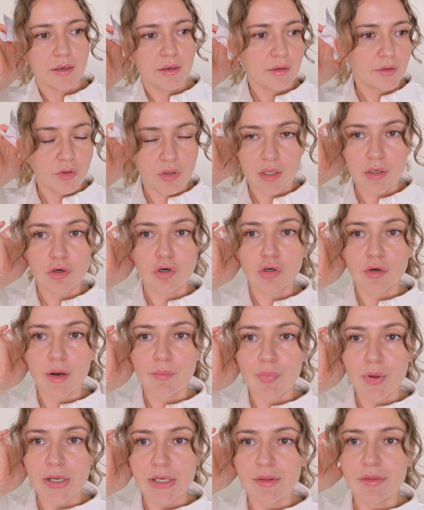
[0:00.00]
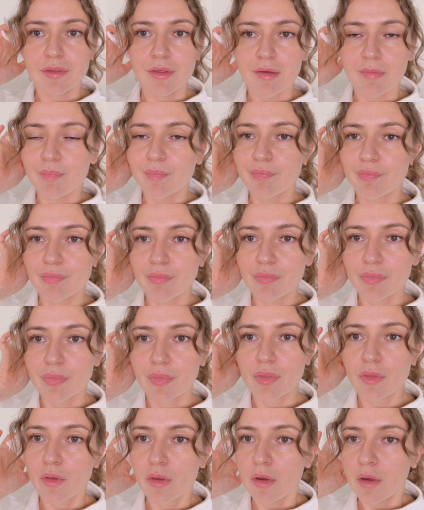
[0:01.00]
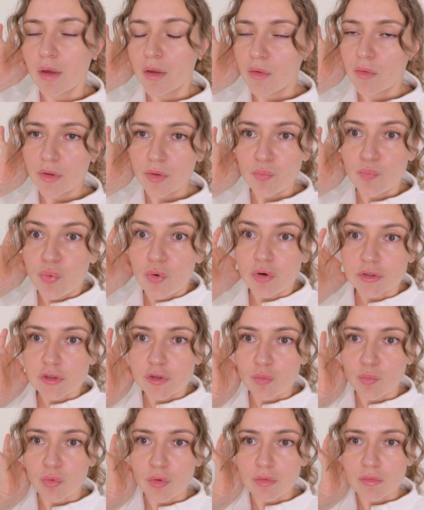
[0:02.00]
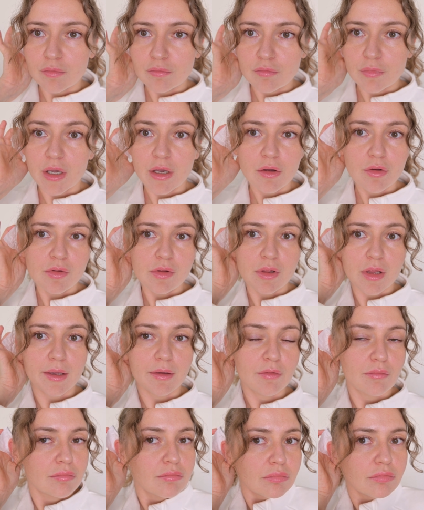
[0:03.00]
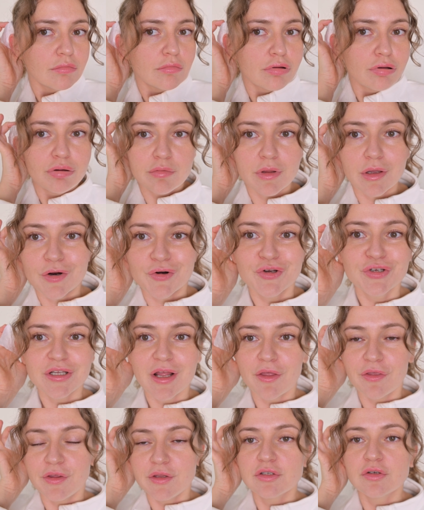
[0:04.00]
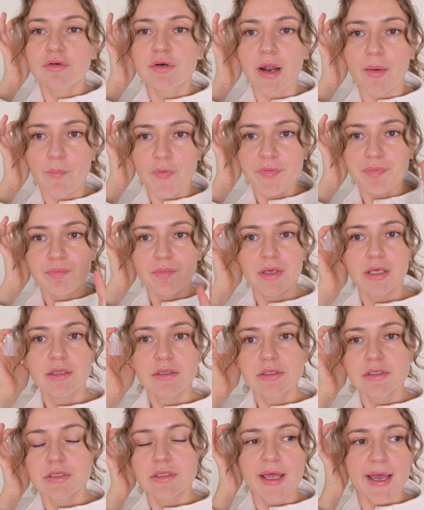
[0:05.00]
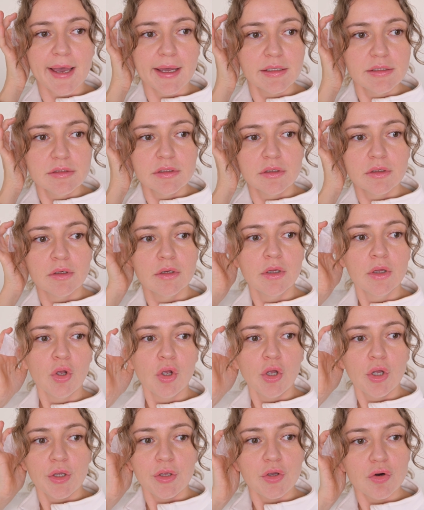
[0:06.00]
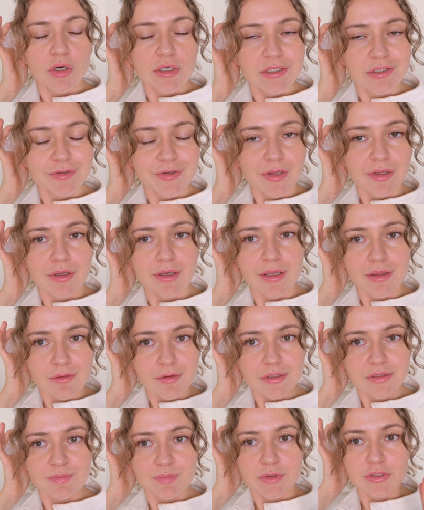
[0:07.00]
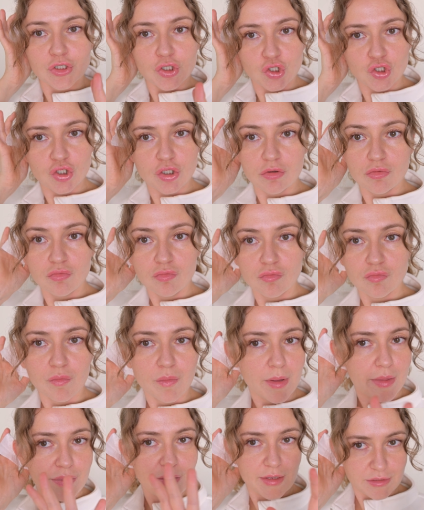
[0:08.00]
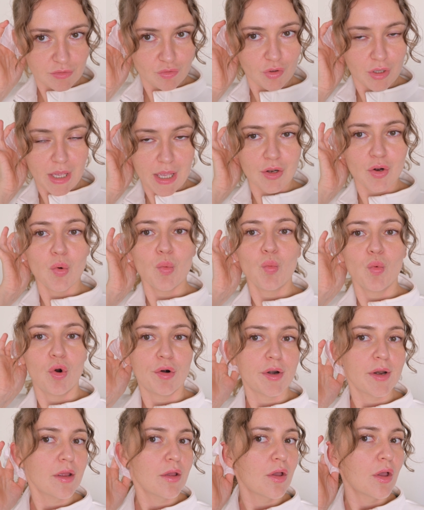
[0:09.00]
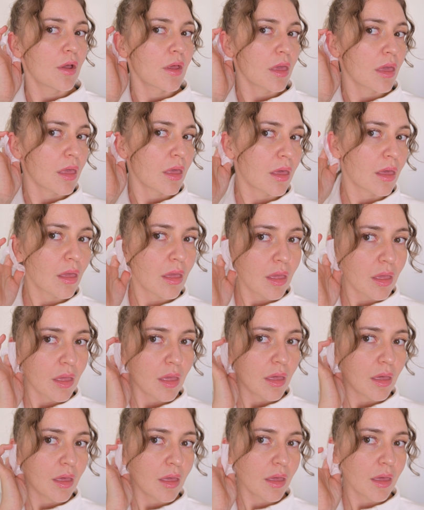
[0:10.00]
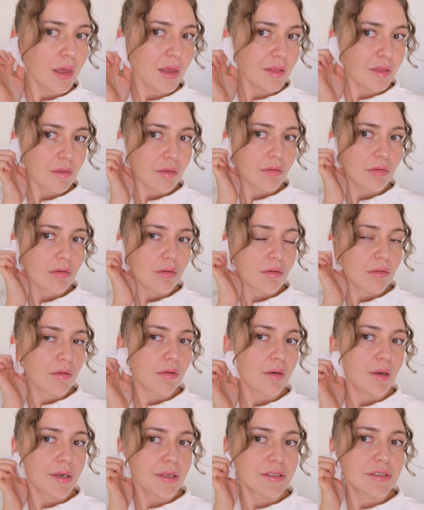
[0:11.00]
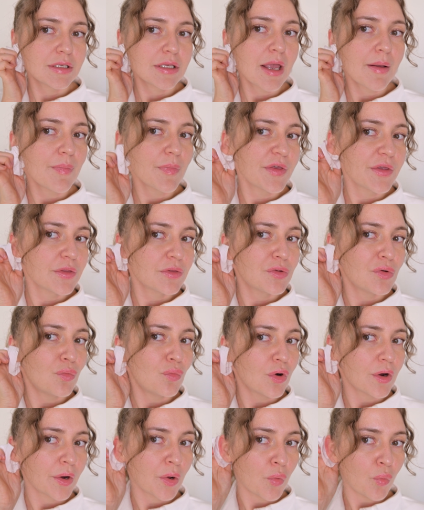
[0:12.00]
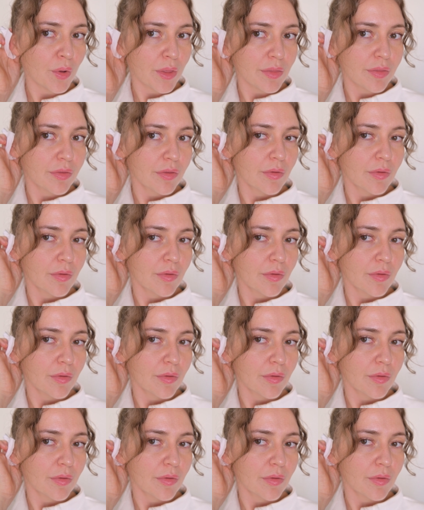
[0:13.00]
you cannot grab anything. Impossible. Yeah, like there is nothing to grab. It means that you are still in this position, but that's okay, don't worry. It is something to work with.